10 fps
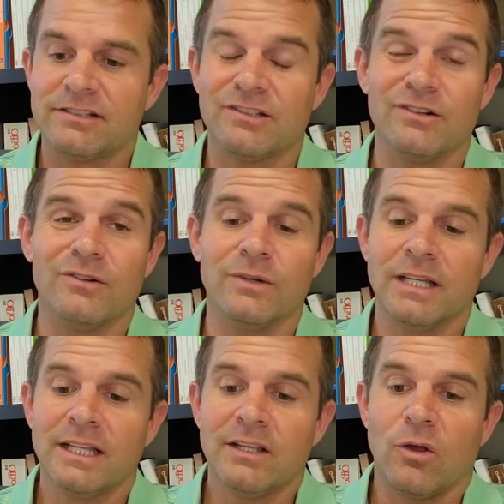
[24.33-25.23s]
So
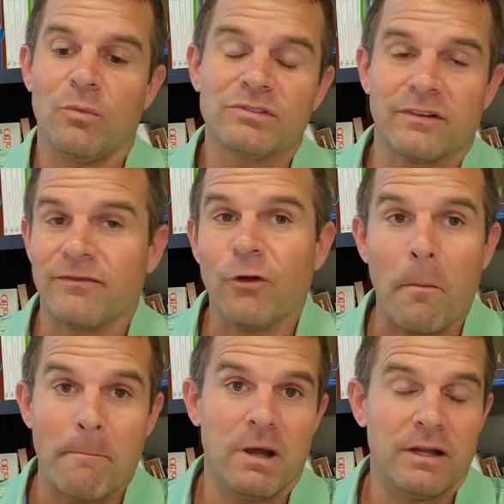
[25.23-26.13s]
almost a full
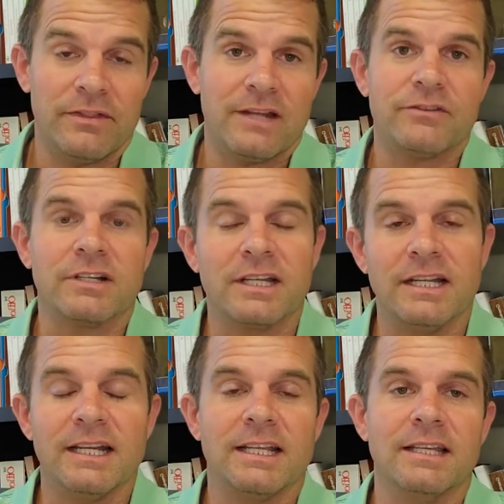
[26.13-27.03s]
month after
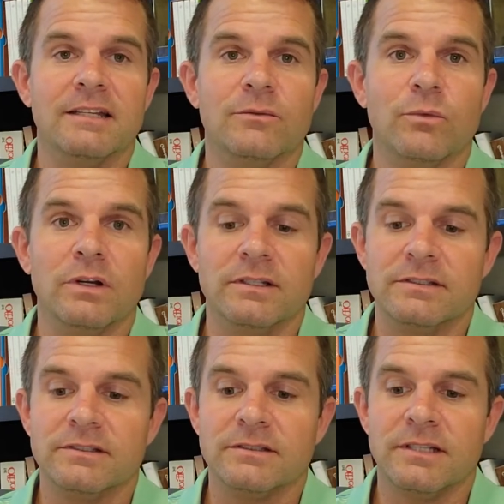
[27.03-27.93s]
Connecticut
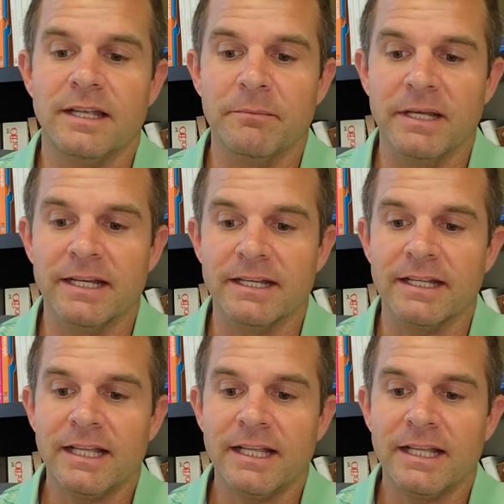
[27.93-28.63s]
was admitted.